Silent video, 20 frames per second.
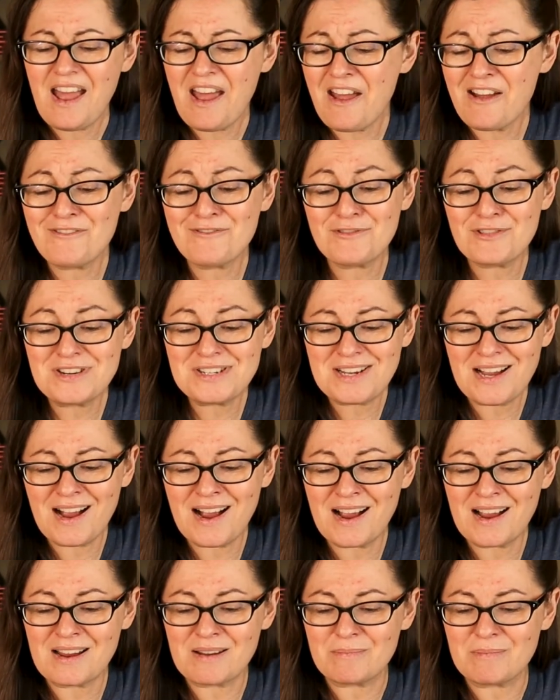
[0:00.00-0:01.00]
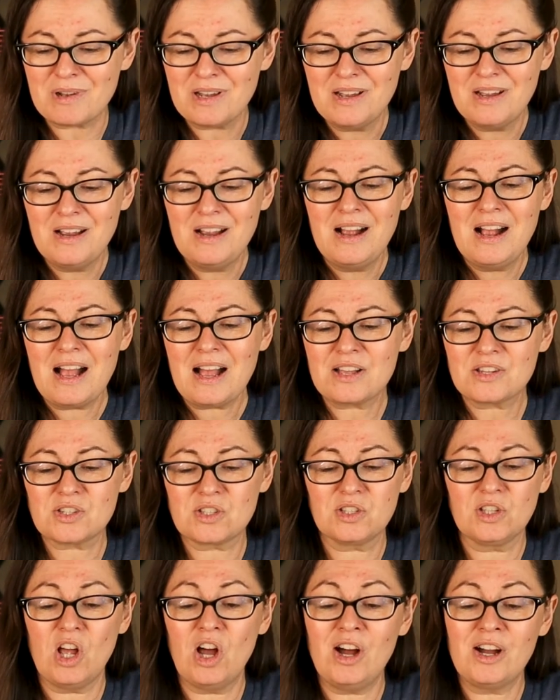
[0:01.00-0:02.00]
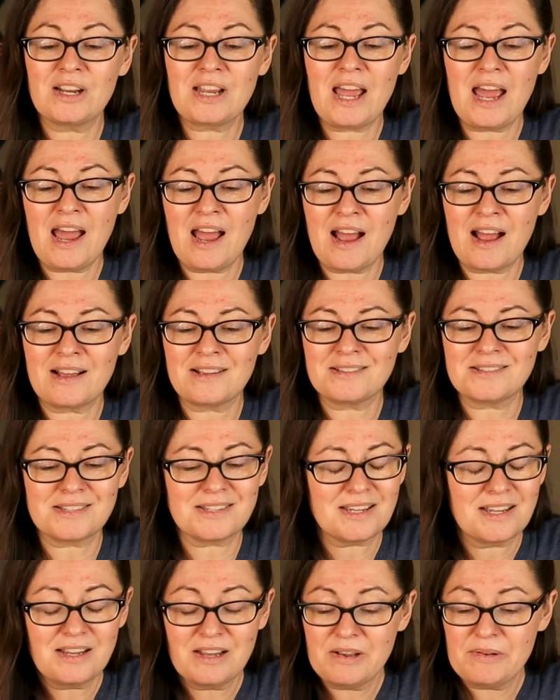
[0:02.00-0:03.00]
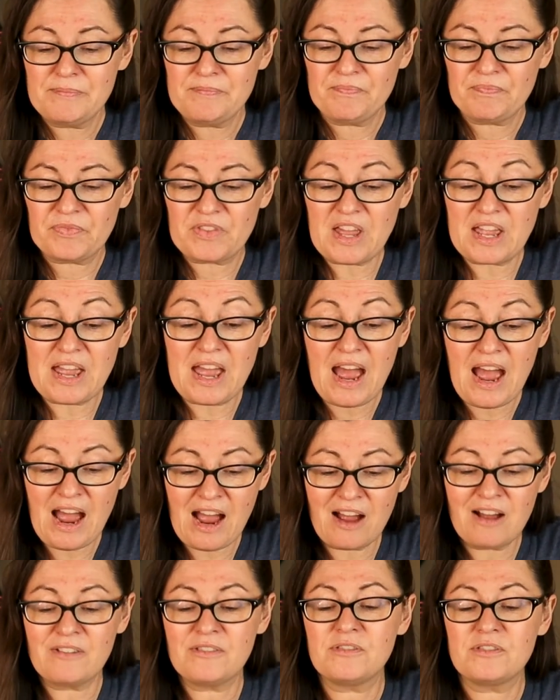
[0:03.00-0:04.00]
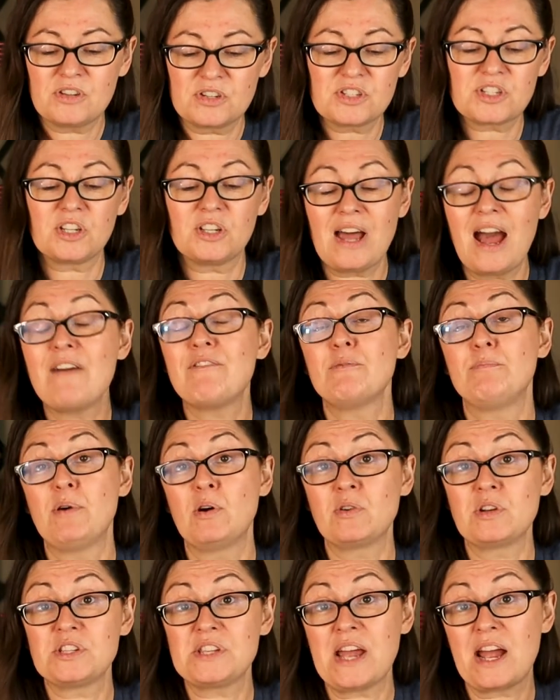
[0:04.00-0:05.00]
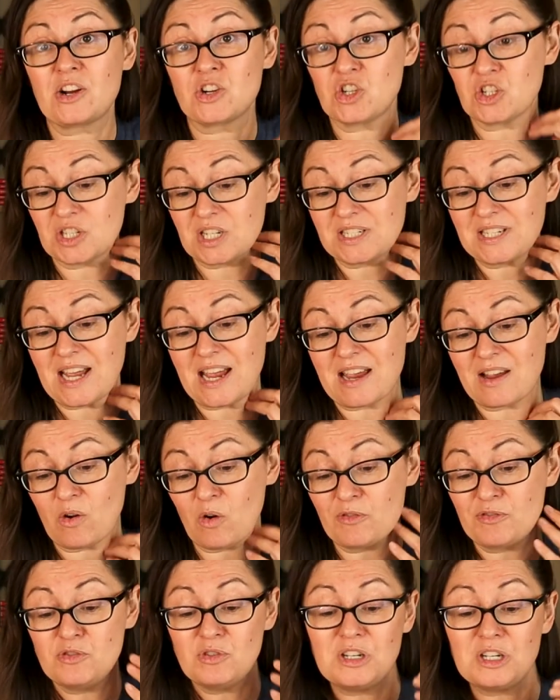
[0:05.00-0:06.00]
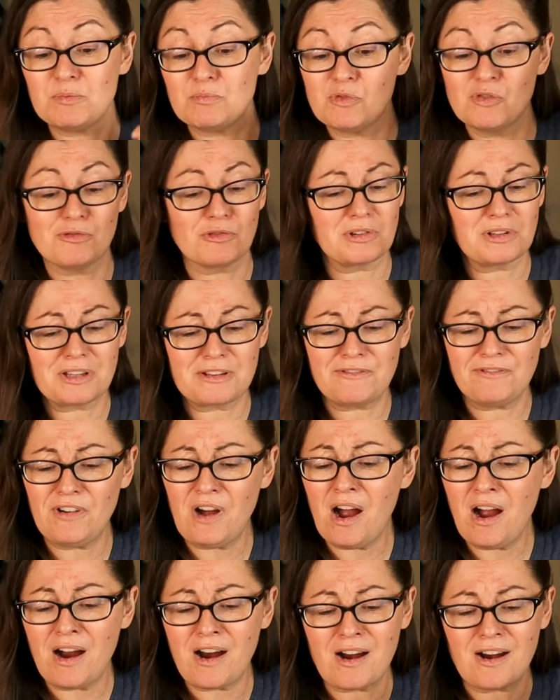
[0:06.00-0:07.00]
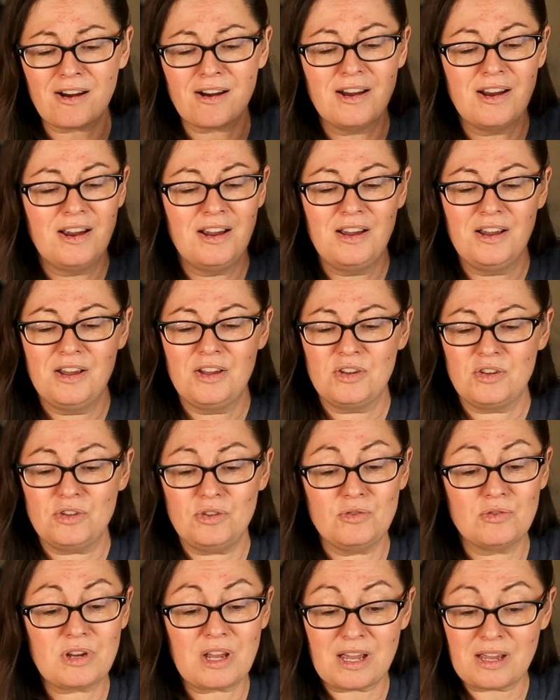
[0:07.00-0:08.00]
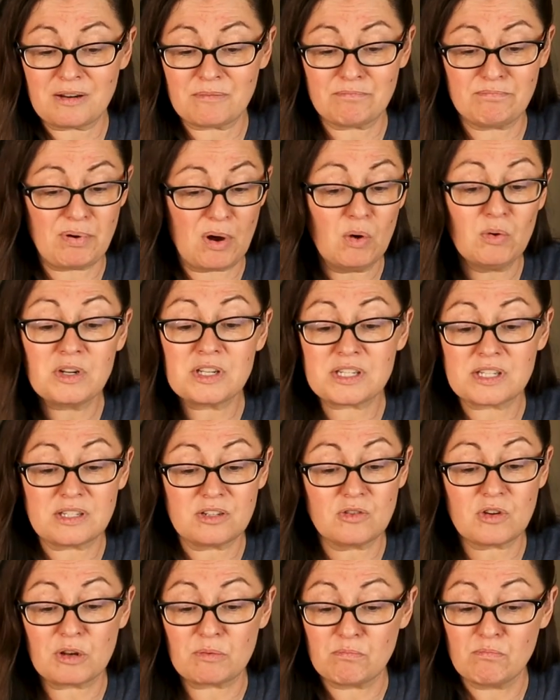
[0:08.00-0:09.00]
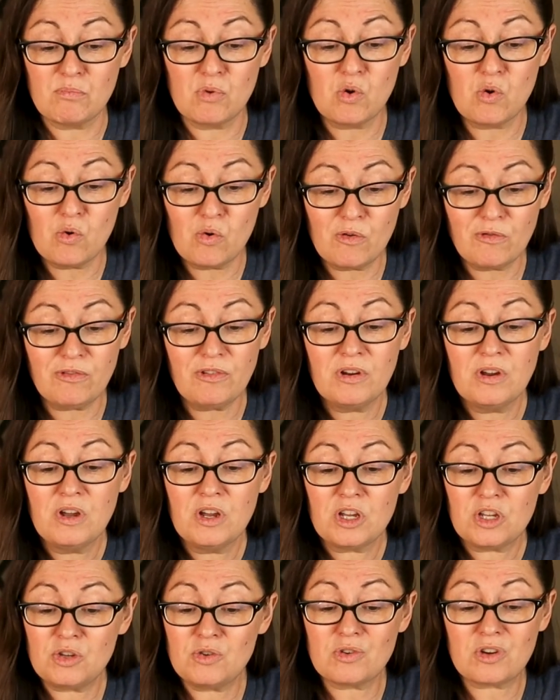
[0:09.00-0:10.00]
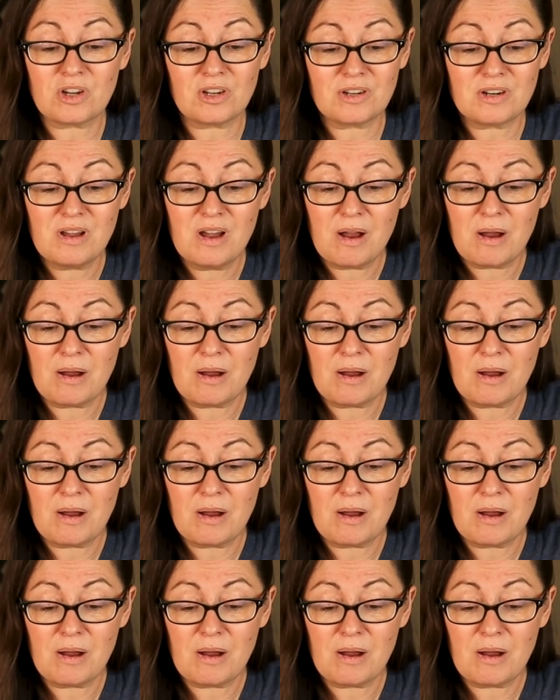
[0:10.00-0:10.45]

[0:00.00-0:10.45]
every time, as long as they still have a bonus action to take. Or if you need to move really far, you can move, you could